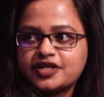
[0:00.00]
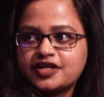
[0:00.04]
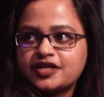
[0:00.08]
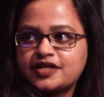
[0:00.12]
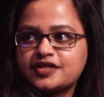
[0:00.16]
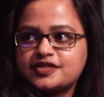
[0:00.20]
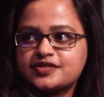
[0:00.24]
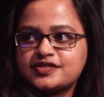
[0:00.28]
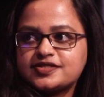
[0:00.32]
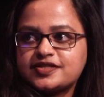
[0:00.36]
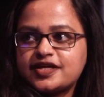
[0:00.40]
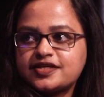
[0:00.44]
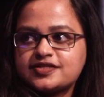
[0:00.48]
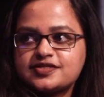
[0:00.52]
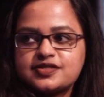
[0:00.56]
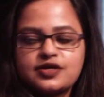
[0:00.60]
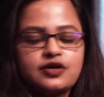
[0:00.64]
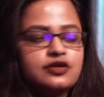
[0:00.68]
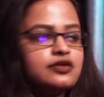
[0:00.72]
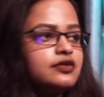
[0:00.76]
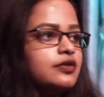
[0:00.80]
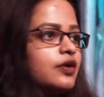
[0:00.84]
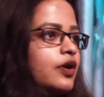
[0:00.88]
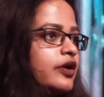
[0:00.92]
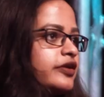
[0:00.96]
because there's
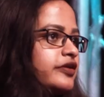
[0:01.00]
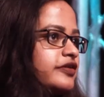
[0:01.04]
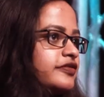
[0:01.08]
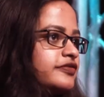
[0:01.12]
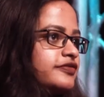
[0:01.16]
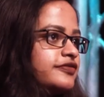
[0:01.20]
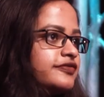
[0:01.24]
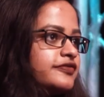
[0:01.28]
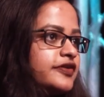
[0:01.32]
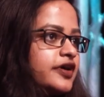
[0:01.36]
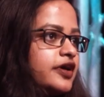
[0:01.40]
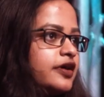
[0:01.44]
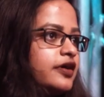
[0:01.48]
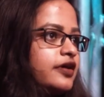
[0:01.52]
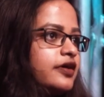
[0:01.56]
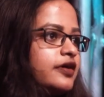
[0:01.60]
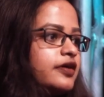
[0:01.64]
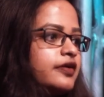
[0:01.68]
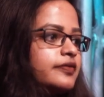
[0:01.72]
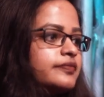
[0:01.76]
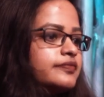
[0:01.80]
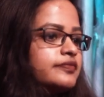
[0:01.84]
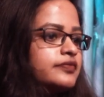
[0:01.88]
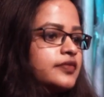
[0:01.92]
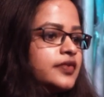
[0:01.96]
a lot of
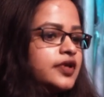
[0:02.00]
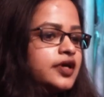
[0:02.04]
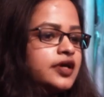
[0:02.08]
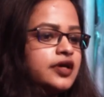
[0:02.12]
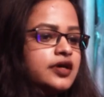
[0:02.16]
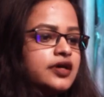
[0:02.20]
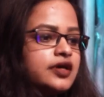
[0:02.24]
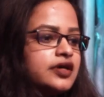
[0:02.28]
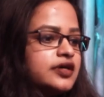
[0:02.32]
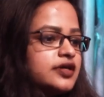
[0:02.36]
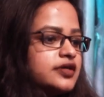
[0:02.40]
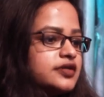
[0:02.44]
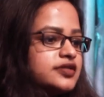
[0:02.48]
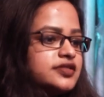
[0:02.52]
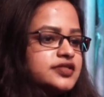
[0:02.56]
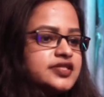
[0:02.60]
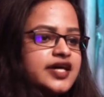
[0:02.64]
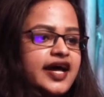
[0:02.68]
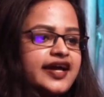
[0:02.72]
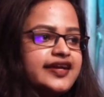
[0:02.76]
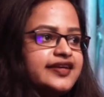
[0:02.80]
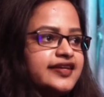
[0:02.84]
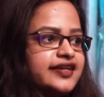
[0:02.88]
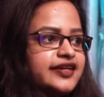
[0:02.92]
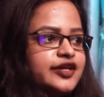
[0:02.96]

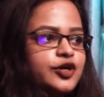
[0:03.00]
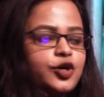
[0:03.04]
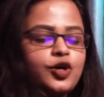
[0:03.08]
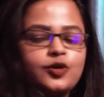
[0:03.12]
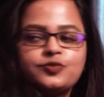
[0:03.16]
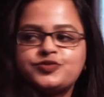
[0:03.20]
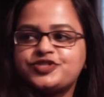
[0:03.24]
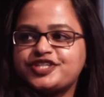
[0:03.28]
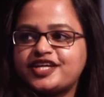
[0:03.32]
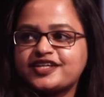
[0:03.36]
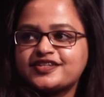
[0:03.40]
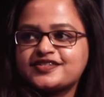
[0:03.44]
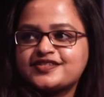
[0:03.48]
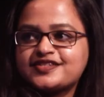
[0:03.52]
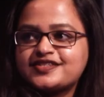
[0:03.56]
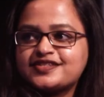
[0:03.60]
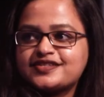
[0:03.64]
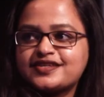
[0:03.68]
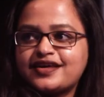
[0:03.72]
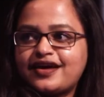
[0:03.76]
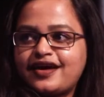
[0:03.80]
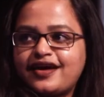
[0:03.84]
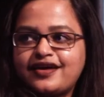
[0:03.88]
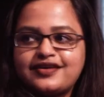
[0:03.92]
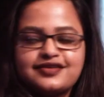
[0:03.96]
tiny
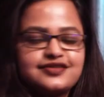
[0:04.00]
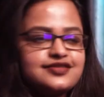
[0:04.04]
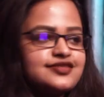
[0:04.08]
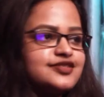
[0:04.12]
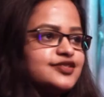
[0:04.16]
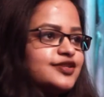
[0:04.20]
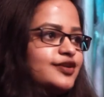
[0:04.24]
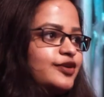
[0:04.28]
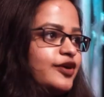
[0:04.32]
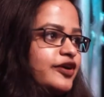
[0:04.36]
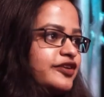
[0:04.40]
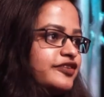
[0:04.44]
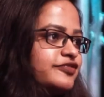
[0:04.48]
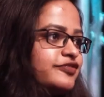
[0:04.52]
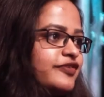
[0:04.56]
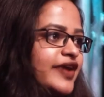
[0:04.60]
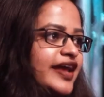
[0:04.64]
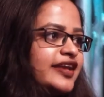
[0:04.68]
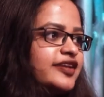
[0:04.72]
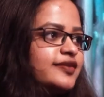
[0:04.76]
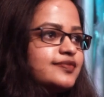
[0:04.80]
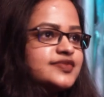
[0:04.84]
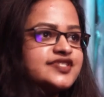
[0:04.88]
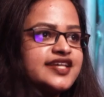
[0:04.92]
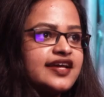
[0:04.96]
objects and a lot of
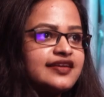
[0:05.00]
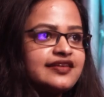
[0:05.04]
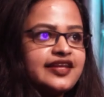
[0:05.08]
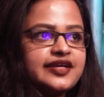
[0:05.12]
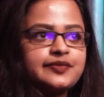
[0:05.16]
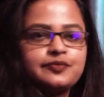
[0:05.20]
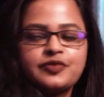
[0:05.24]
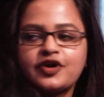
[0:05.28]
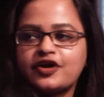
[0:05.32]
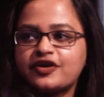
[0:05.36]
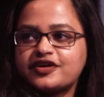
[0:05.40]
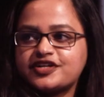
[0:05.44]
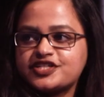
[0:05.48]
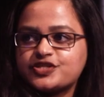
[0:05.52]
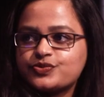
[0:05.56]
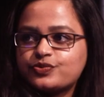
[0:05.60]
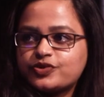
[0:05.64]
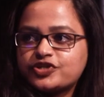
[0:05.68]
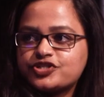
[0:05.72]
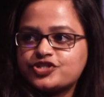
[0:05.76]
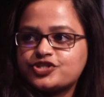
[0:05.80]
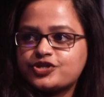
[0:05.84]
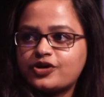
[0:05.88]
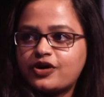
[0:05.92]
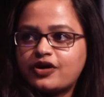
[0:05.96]
random satellite parts
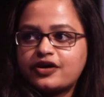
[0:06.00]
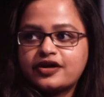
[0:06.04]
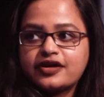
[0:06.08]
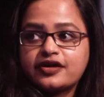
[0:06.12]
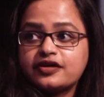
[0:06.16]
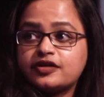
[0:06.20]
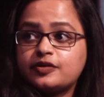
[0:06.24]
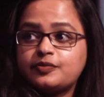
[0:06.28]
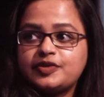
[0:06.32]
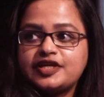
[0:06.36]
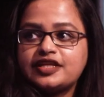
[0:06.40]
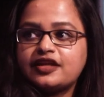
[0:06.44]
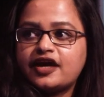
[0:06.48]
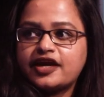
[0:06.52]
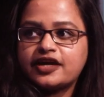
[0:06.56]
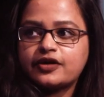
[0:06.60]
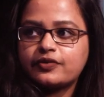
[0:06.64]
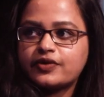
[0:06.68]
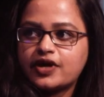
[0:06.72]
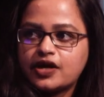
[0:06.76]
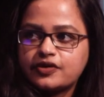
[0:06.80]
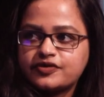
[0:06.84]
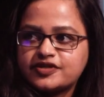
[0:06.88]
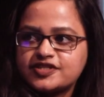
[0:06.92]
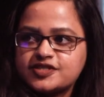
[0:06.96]
which are going to be
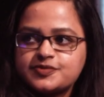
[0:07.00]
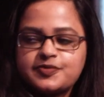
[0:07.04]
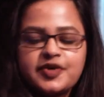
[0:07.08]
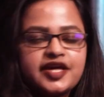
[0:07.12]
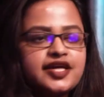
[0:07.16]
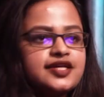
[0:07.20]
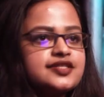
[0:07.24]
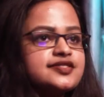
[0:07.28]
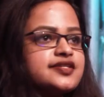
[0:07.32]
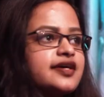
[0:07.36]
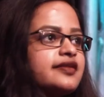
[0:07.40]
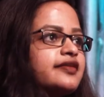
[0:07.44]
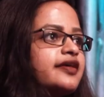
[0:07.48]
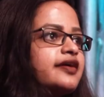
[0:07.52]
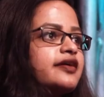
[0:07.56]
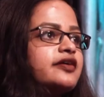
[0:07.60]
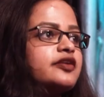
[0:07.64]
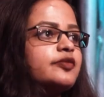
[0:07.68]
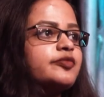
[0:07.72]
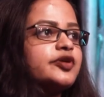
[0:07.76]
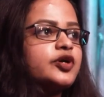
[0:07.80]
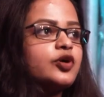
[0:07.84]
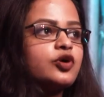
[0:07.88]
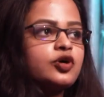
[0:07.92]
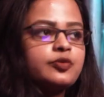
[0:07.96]
lying around in space, and they're
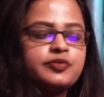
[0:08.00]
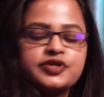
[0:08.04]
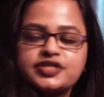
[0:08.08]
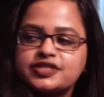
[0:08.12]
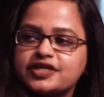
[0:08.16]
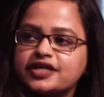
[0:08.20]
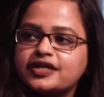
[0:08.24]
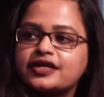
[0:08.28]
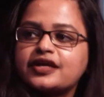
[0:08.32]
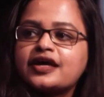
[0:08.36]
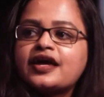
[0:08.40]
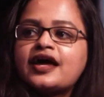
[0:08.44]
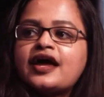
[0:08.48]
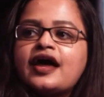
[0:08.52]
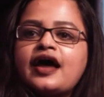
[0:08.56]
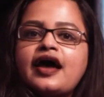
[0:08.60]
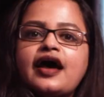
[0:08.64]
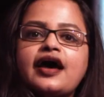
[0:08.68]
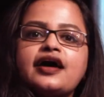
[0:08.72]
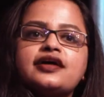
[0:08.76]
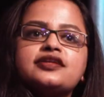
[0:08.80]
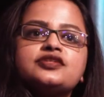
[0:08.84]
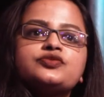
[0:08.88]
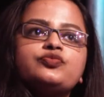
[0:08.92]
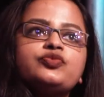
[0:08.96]
going to be orbiting,
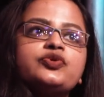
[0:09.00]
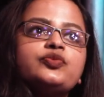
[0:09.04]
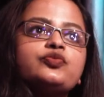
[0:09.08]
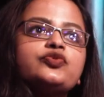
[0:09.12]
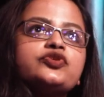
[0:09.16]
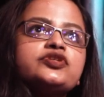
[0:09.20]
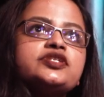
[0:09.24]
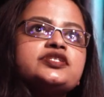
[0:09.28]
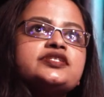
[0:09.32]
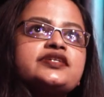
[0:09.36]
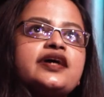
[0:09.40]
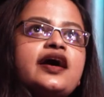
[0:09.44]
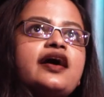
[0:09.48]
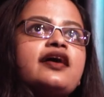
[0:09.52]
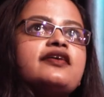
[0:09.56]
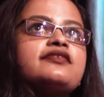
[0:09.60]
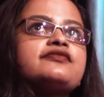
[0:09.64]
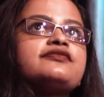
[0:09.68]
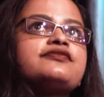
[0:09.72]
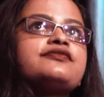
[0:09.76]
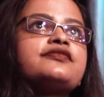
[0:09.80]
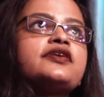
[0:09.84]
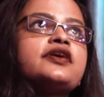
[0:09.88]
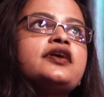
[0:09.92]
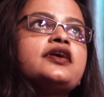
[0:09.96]
and we wouldn't
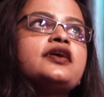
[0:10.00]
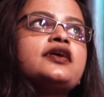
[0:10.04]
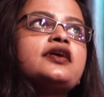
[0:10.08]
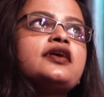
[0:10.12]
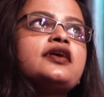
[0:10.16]
have